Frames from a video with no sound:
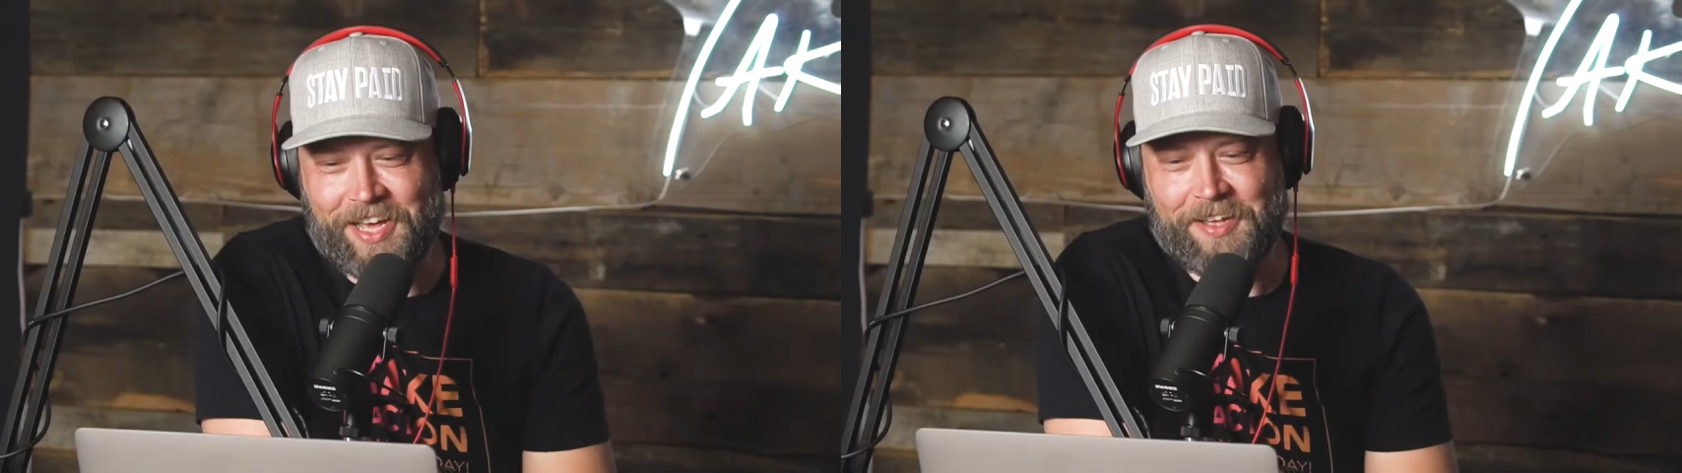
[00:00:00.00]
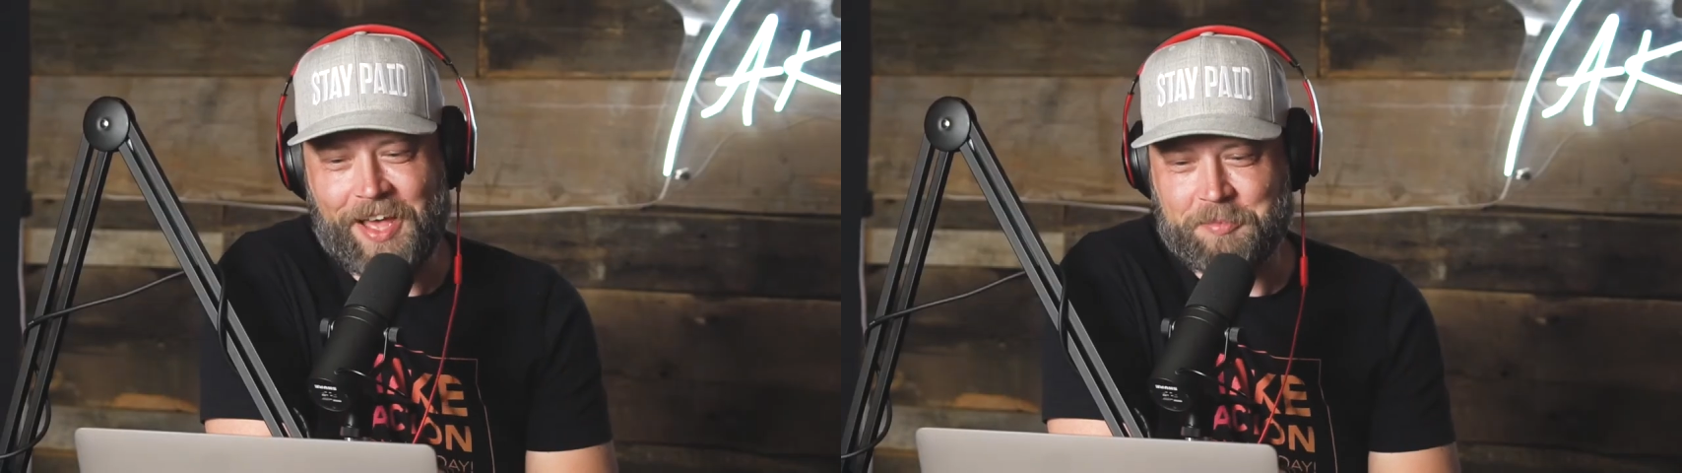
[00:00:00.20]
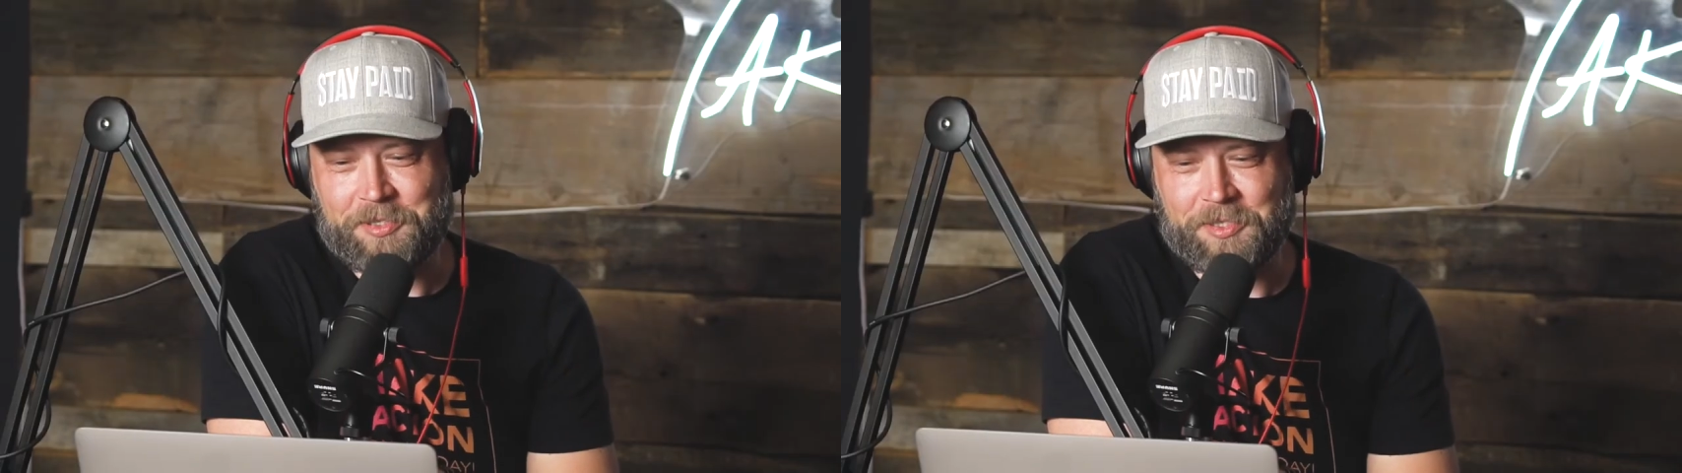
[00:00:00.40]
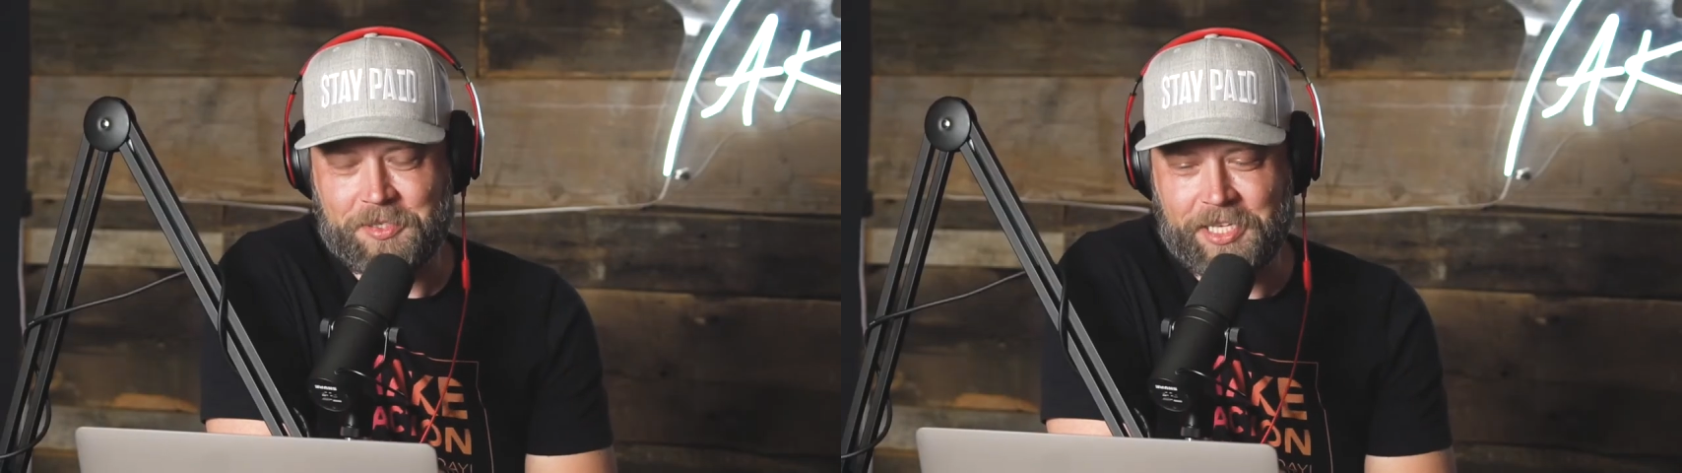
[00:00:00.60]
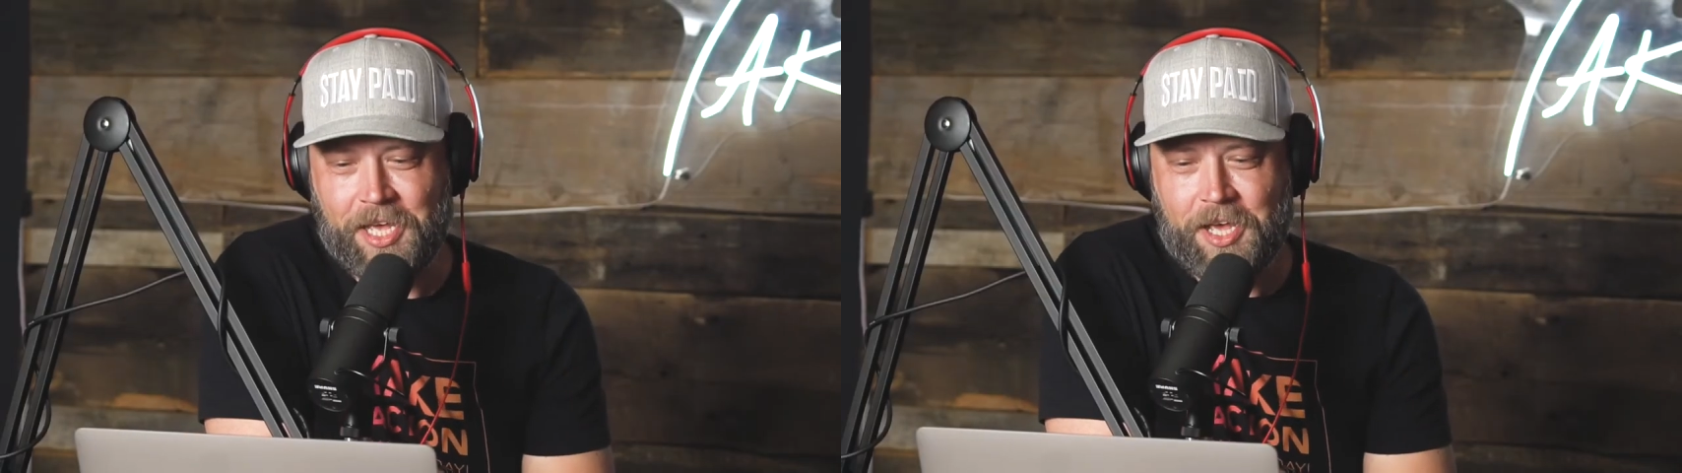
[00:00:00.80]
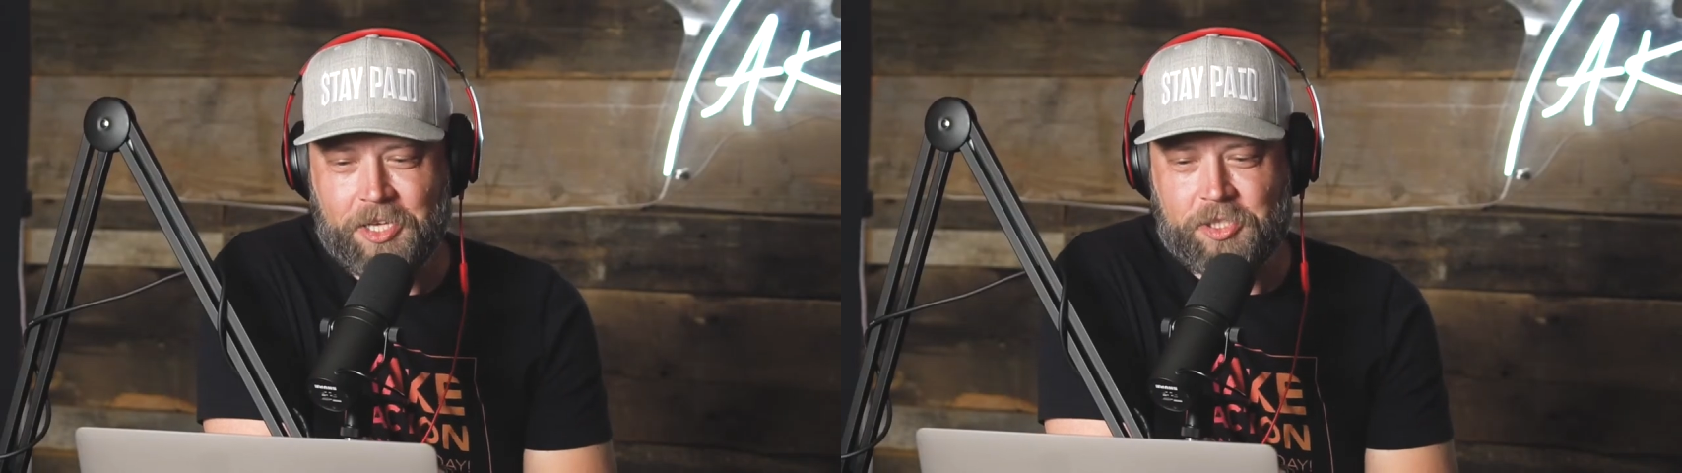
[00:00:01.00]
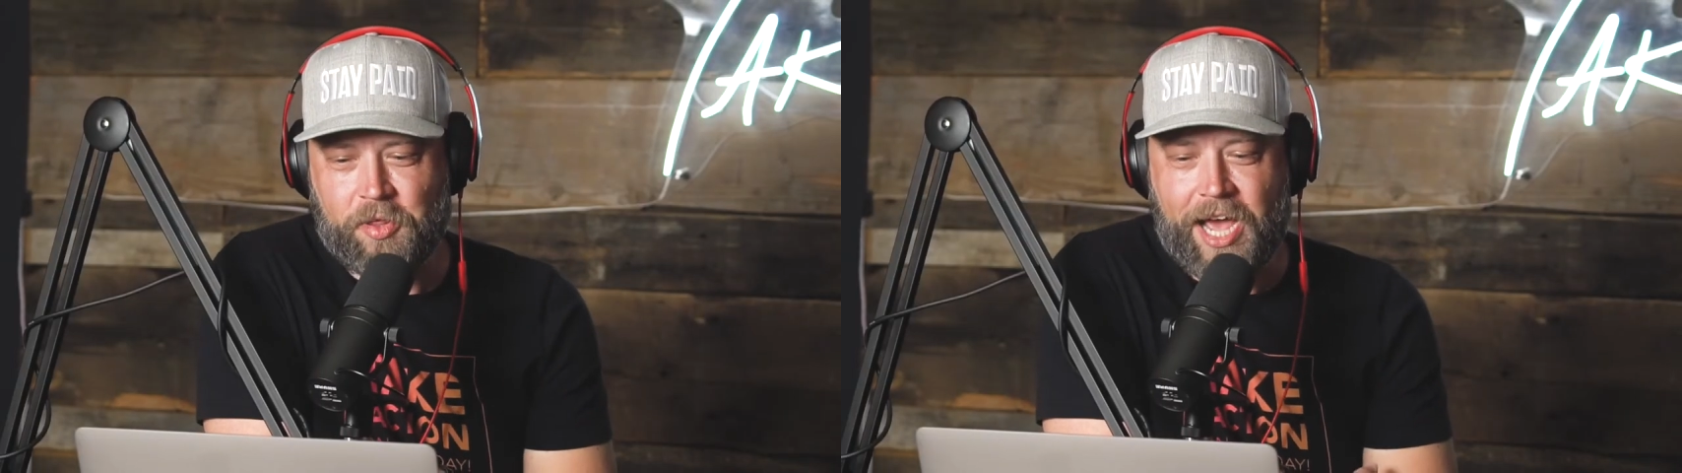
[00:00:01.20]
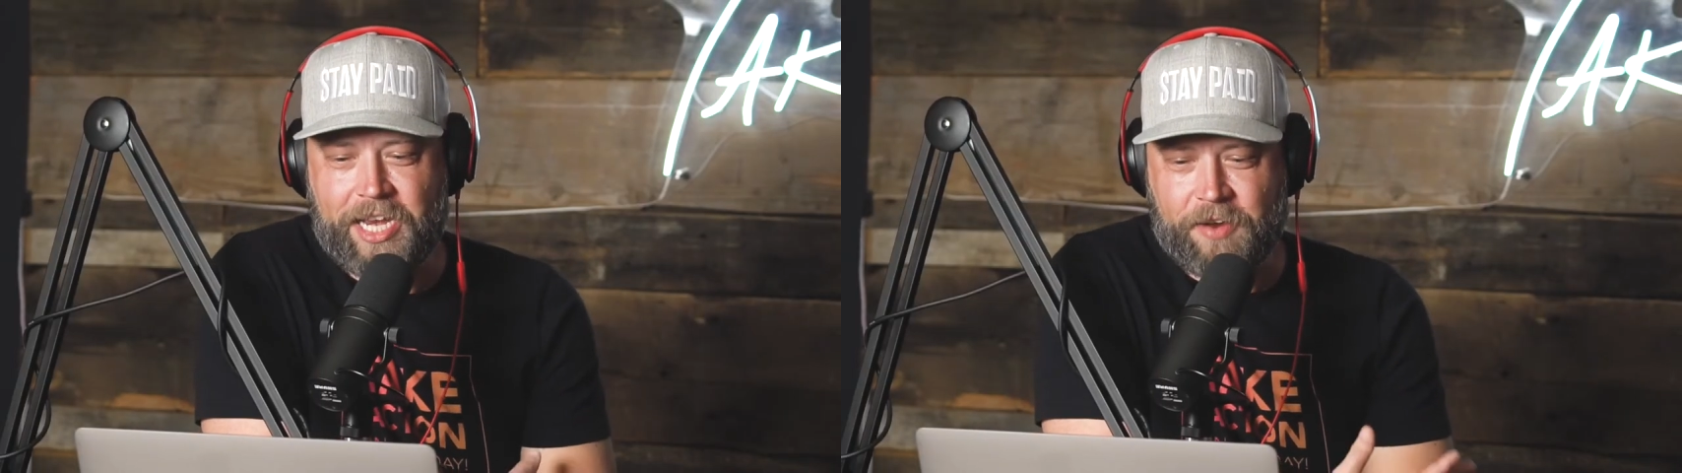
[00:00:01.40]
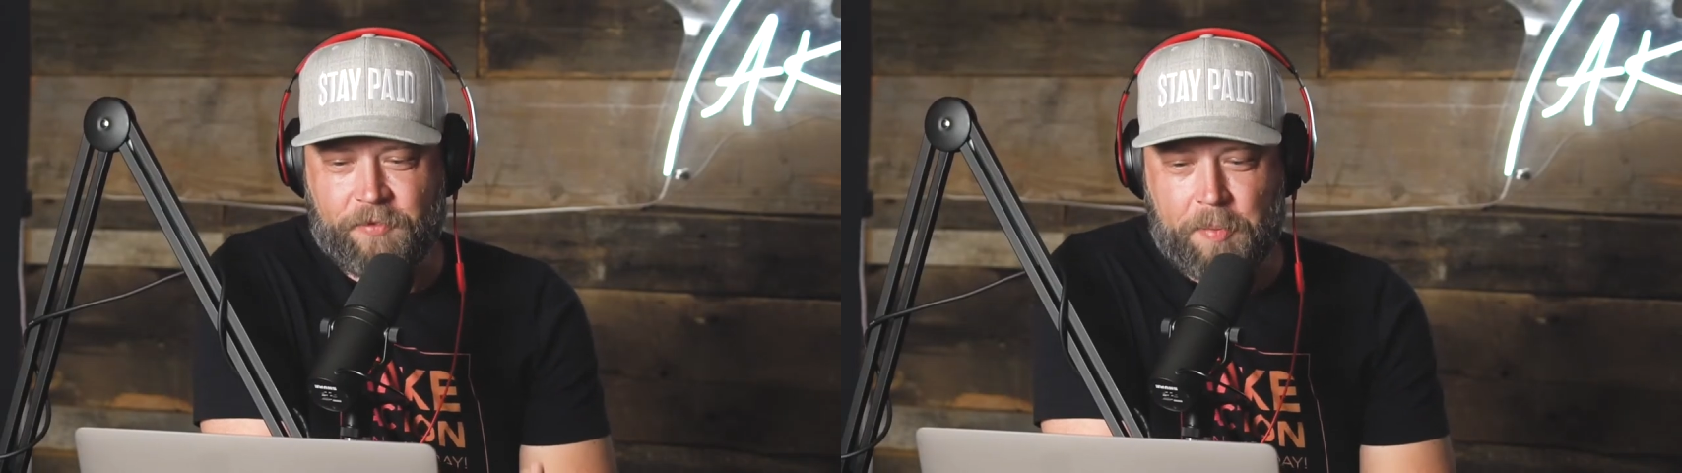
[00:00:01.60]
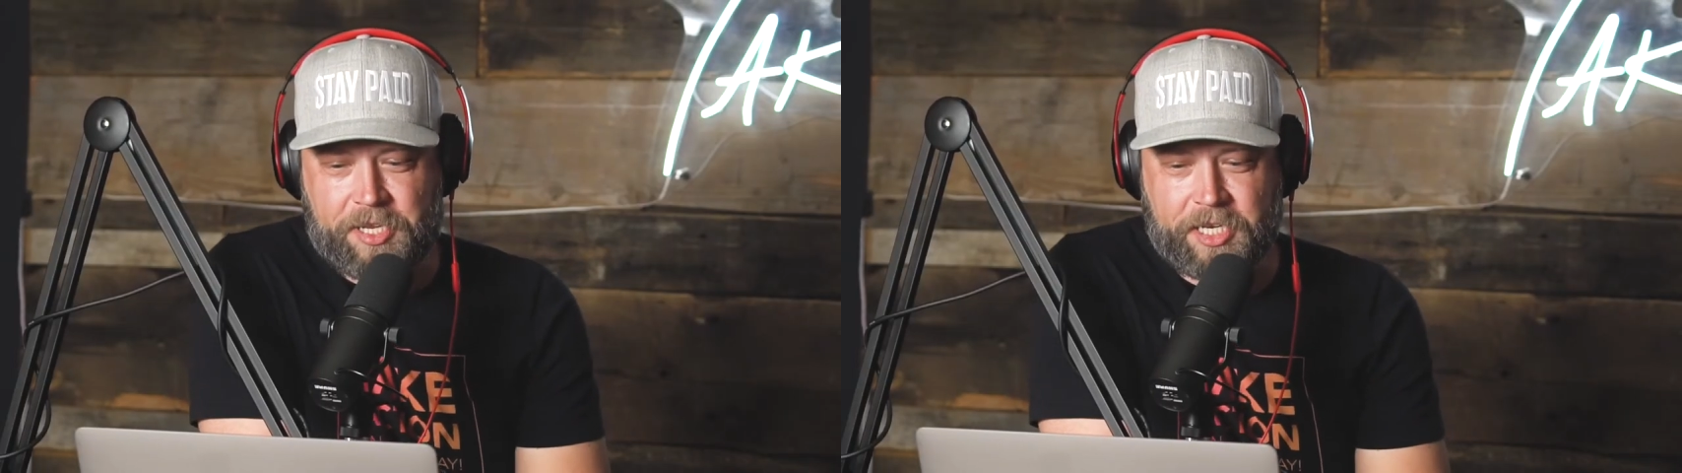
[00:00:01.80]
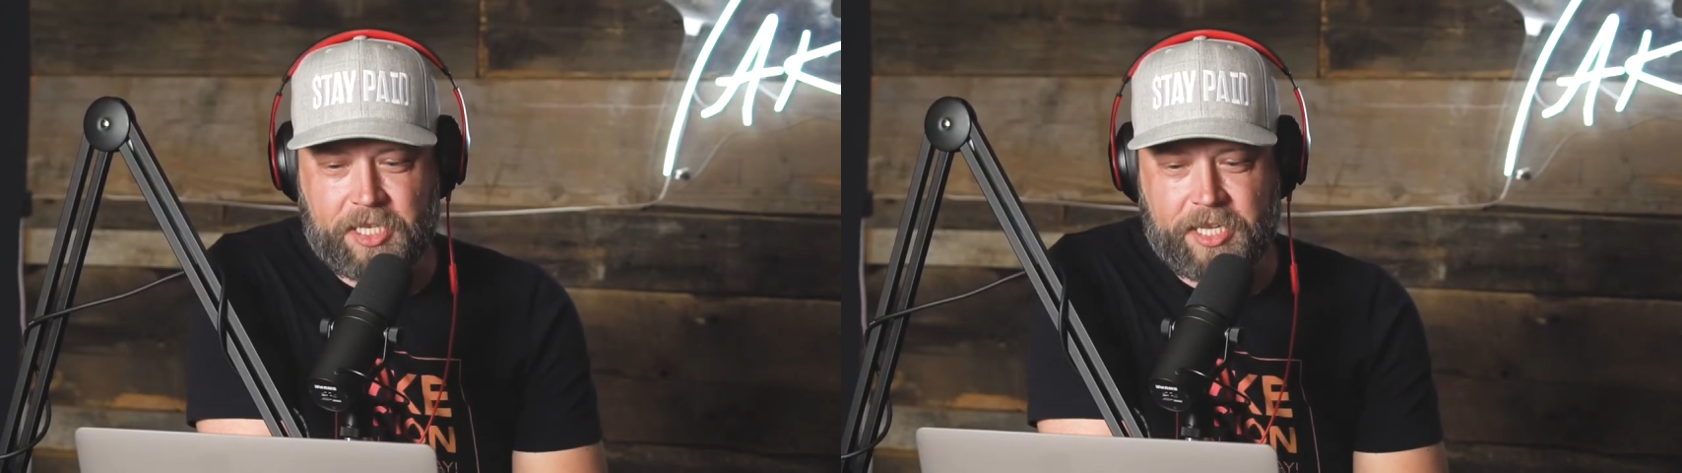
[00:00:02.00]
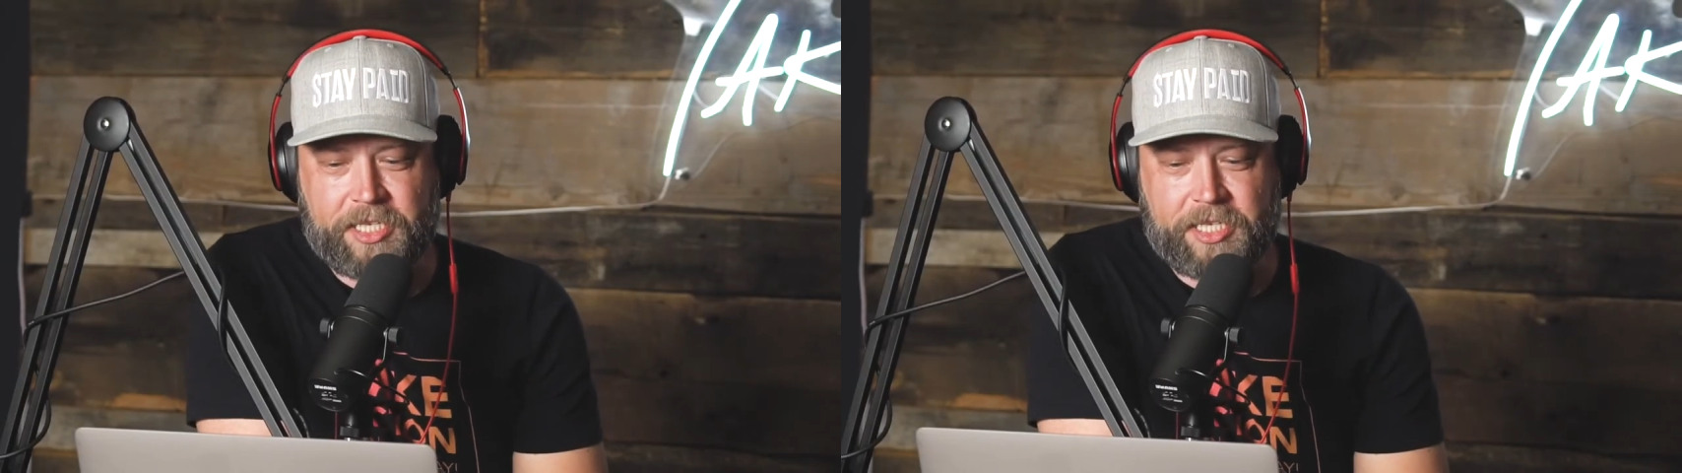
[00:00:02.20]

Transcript: Yeah, absolutely. So the idea of repetition,